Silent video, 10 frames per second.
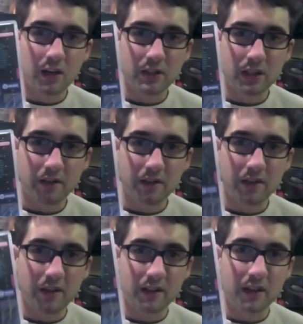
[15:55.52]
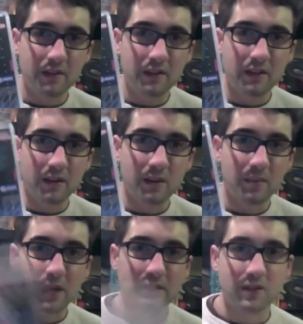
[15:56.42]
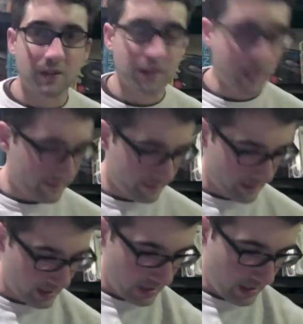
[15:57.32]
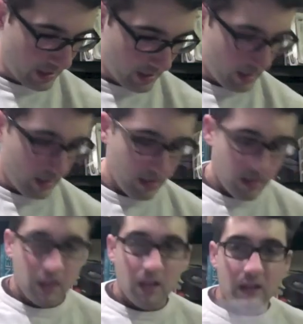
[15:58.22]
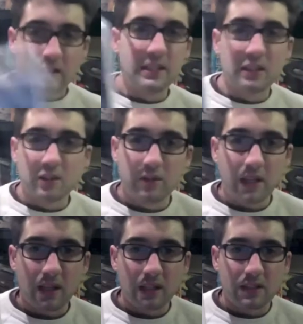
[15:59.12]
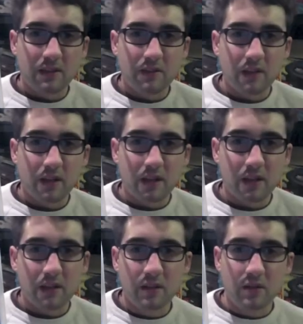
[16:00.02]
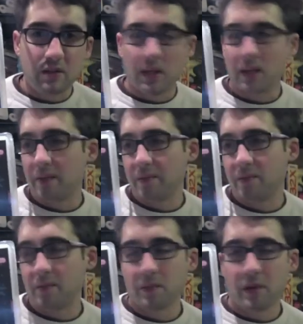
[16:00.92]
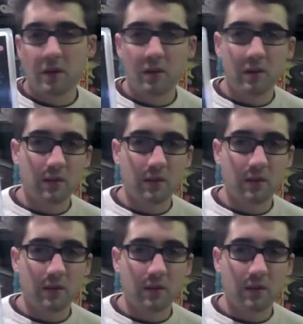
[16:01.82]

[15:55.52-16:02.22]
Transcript: You Tough Enough? I love the box art on that. This is a great collection of Mario